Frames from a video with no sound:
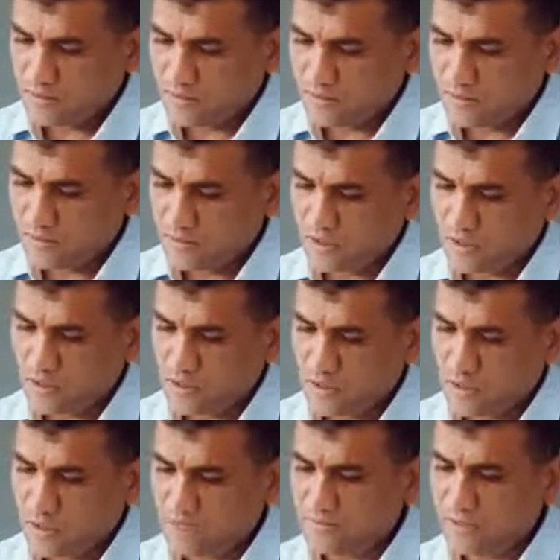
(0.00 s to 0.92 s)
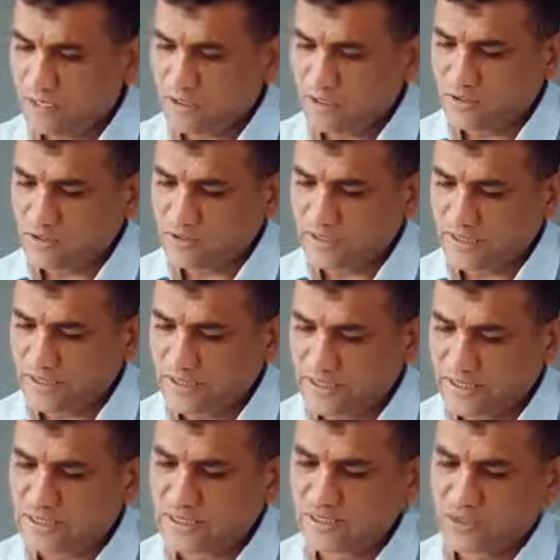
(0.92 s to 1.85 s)
Now coming on to the
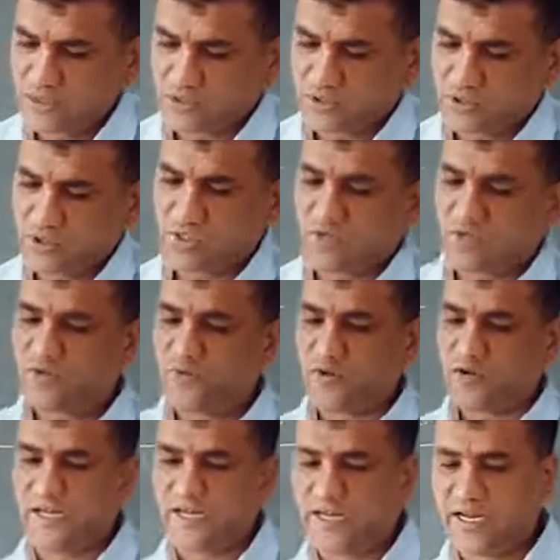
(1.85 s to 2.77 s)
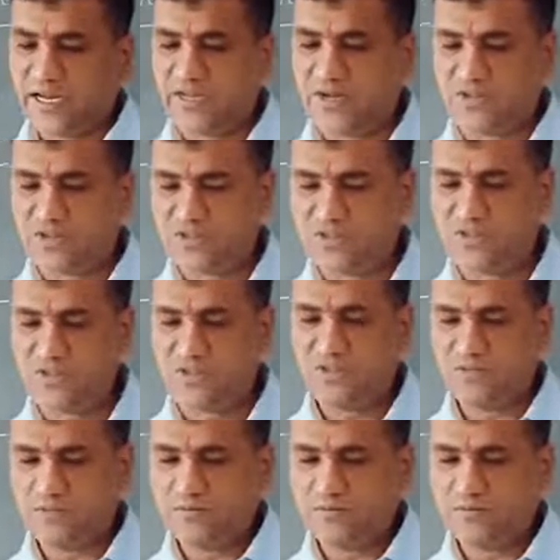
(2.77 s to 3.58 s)
next question, 48 question.